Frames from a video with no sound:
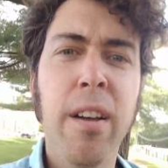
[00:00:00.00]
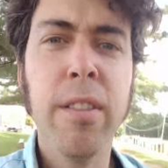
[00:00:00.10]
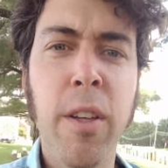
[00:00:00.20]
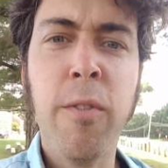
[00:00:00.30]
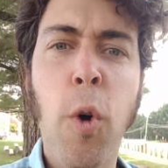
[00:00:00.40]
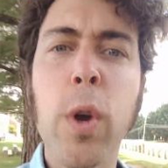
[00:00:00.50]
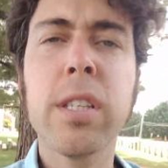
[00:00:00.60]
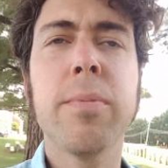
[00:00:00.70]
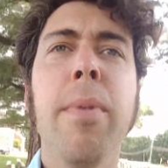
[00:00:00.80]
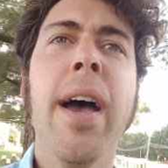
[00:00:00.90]
the
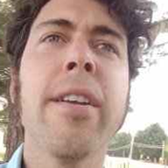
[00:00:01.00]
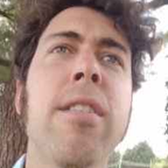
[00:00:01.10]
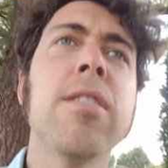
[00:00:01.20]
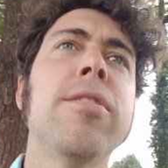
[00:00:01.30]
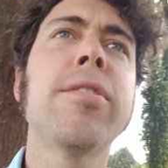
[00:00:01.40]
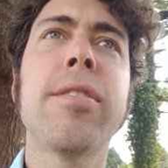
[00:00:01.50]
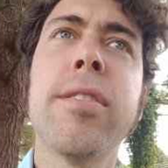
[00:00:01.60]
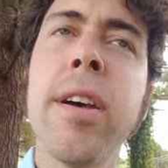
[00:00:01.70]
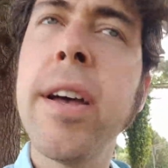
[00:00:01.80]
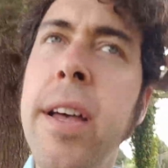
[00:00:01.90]
voice
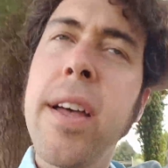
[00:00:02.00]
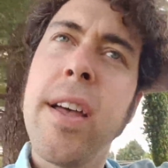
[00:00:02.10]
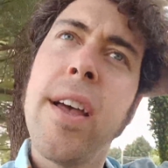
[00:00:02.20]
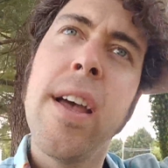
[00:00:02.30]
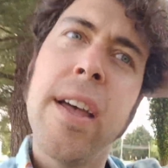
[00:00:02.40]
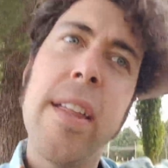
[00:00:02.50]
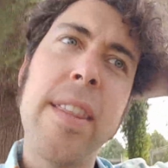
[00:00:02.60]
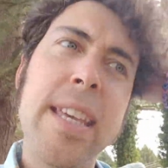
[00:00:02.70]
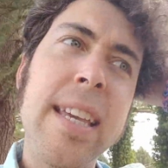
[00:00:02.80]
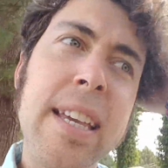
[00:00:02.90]
matters,
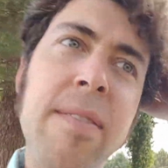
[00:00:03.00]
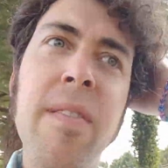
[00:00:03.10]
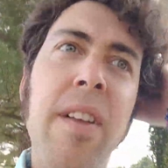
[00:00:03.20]
the